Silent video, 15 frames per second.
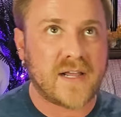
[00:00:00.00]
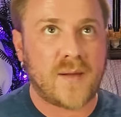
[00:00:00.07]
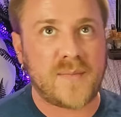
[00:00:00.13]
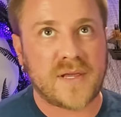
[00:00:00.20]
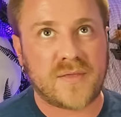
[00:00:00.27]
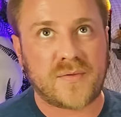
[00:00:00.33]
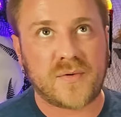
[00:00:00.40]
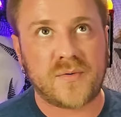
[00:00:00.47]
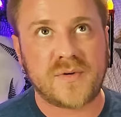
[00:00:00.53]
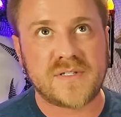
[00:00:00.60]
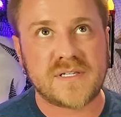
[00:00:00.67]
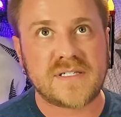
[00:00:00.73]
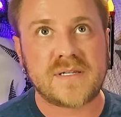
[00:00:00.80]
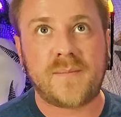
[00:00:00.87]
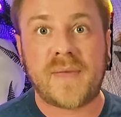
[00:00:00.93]
of coming through
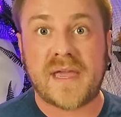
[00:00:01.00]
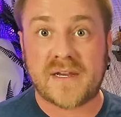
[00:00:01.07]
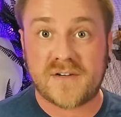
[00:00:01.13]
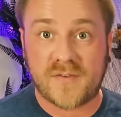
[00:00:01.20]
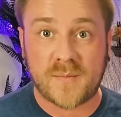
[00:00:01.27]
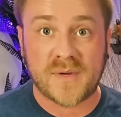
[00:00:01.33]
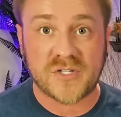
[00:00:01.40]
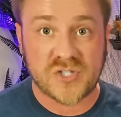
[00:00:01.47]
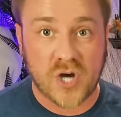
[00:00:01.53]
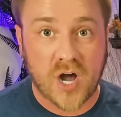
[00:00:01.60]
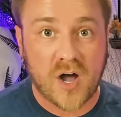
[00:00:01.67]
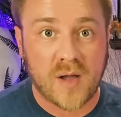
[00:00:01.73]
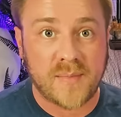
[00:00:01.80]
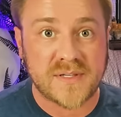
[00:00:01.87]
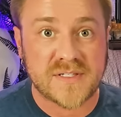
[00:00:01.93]
is a demand from a
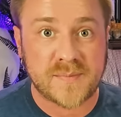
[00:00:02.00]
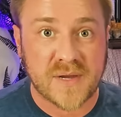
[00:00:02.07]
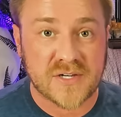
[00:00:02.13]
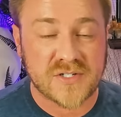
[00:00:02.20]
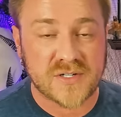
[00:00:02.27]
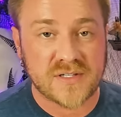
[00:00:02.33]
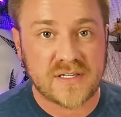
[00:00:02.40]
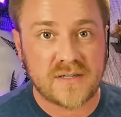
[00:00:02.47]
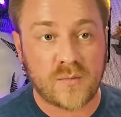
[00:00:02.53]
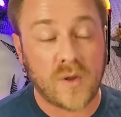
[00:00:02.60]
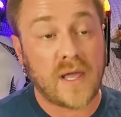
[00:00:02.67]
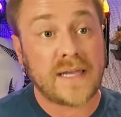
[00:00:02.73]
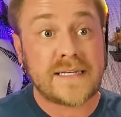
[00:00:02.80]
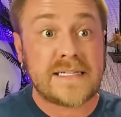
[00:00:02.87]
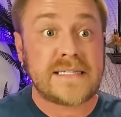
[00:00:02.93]
job, especially,
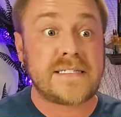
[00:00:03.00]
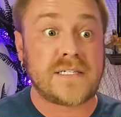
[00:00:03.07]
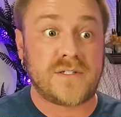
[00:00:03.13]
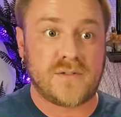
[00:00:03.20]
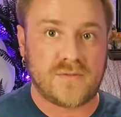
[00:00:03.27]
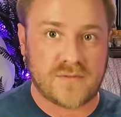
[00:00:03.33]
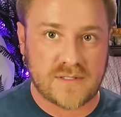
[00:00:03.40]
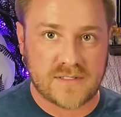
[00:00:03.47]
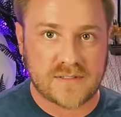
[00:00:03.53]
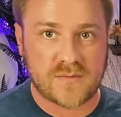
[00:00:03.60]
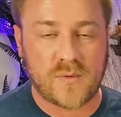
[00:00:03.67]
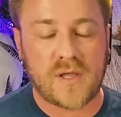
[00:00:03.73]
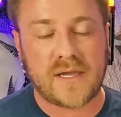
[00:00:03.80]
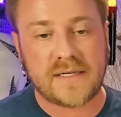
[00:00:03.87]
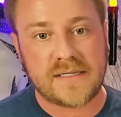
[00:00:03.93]
well, I need to do this.
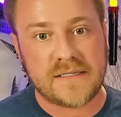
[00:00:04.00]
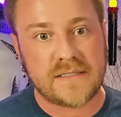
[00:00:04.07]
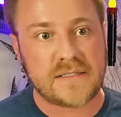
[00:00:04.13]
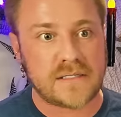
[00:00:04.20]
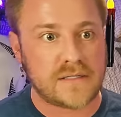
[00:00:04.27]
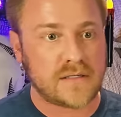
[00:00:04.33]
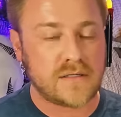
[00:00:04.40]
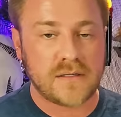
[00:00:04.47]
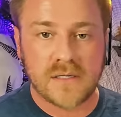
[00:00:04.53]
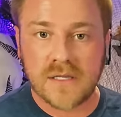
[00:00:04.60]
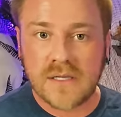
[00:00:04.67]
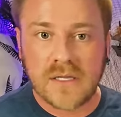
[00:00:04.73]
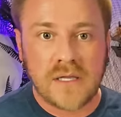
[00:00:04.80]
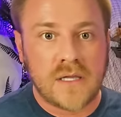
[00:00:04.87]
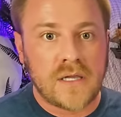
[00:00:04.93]
Well, I need to
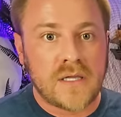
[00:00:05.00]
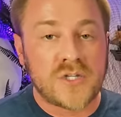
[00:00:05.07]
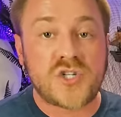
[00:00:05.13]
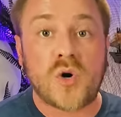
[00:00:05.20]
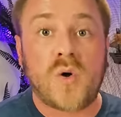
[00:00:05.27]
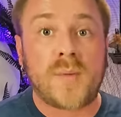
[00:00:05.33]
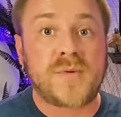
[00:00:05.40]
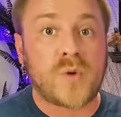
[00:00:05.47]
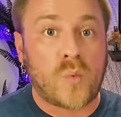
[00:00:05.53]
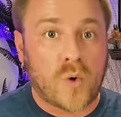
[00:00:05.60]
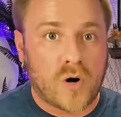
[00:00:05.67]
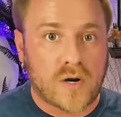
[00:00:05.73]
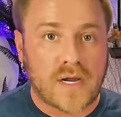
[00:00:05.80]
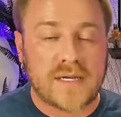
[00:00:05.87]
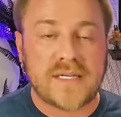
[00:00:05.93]
show up to
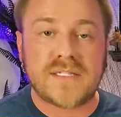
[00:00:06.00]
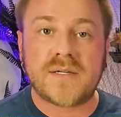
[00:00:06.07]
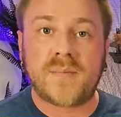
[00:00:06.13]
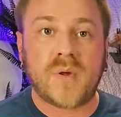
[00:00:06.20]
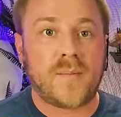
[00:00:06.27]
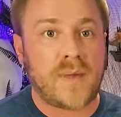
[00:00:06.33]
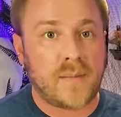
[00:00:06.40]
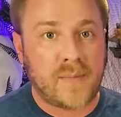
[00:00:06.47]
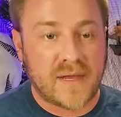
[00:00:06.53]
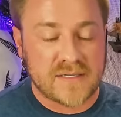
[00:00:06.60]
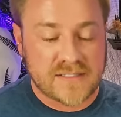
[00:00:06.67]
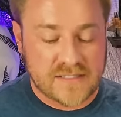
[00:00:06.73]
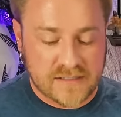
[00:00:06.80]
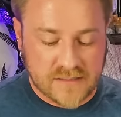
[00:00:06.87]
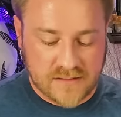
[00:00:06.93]
work. I need to put my
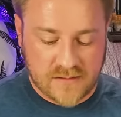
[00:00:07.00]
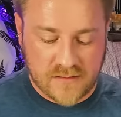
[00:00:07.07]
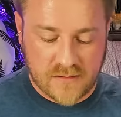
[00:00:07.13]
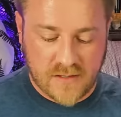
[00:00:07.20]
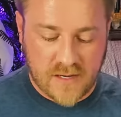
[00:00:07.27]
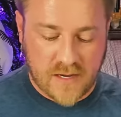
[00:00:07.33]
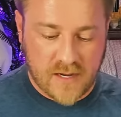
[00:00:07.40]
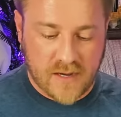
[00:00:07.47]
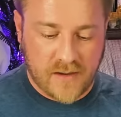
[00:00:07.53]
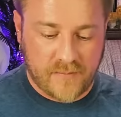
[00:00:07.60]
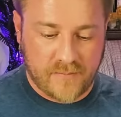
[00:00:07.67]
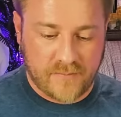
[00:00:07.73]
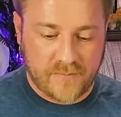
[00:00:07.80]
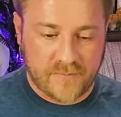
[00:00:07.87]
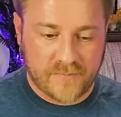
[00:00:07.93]
best in.
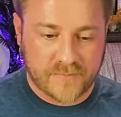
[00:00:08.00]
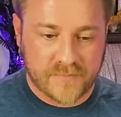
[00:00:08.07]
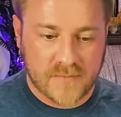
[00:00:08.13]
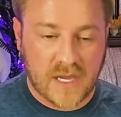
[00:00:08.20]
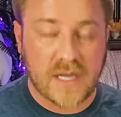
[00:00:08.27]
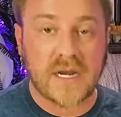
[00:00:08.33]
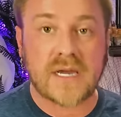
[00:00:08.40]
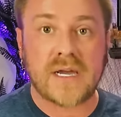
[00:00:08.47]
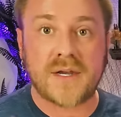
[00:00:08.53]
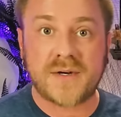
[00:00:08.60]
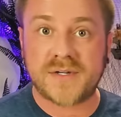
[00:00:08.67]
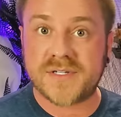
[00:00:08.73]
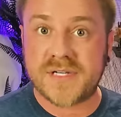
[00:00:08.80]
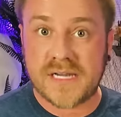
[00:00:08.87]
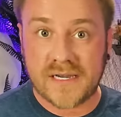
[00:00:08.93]
And I
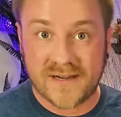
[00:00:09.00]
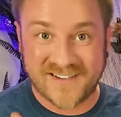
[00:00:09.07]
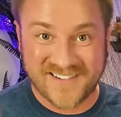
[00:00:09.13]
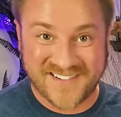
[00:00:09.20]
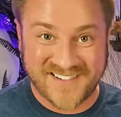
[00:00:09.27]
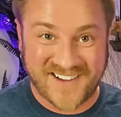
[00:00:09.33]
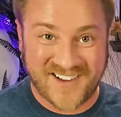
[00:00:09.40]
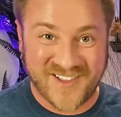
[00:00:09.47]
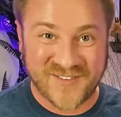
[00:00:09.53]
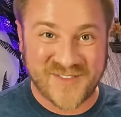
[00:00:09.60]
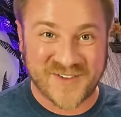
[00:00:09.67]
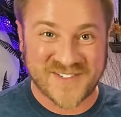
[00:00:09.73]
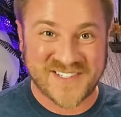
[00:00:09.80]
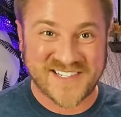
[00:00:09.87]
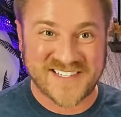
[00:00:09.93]
understand all of
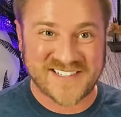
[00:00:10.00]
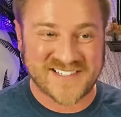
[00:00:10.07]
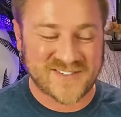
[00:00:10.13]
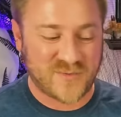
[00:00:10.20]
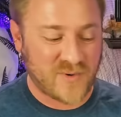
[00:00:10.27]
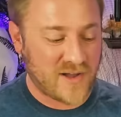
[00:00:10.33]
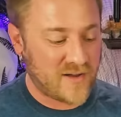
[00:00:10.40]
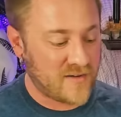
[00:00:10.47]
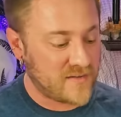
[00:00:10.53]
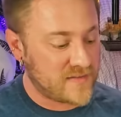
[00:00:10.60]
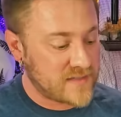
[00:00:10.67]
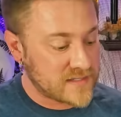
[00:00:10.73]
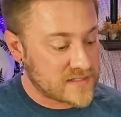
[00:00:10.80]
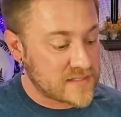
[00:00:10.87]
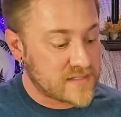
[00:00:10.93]
those things as well.
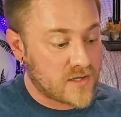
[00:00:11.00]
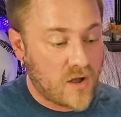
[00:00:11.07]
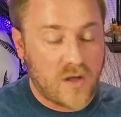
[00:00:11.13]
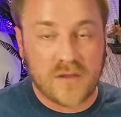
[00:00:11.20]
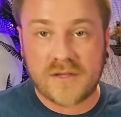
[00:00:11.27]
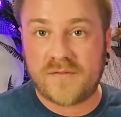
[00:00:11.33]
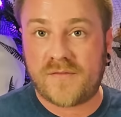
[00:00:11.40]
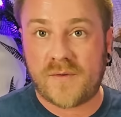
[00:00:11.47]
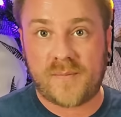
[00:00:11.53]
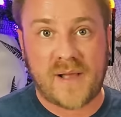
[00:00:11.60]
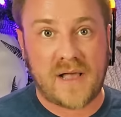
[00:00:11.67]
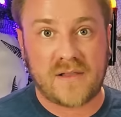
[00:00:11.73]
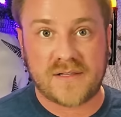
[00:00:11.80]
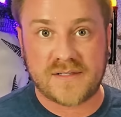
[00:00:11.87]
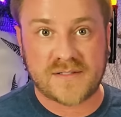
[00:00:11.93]
This is calling for
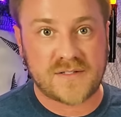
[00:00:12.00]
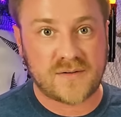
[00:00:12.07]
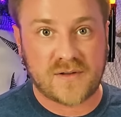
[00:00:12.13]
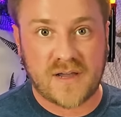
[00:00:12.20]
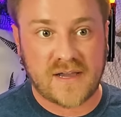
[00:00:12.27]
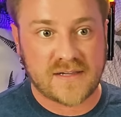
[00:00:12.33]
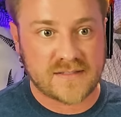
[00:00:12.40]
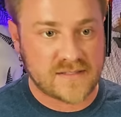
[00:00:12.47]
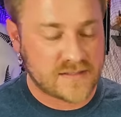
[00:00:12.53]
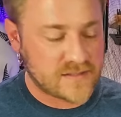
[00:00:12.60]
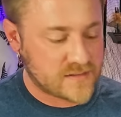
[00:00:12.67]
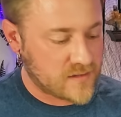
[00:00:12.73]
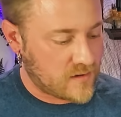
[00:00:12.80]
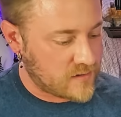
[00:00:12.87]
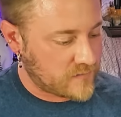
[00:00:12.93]
balance, you guys. This
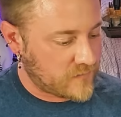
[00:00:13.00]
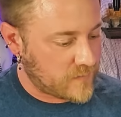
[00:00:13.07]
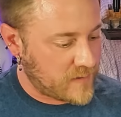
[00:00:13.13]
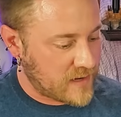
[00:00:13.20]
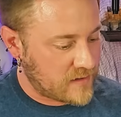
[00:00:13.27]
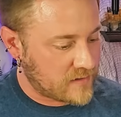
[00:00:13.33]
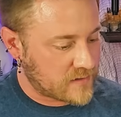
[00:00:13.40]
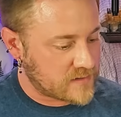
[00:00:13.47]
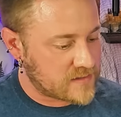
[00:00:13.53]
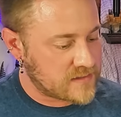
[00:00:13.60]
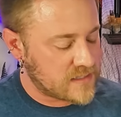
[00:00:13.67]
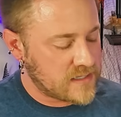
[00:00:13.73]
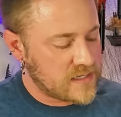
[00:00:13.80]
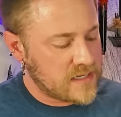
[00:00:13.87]
is calling for balance.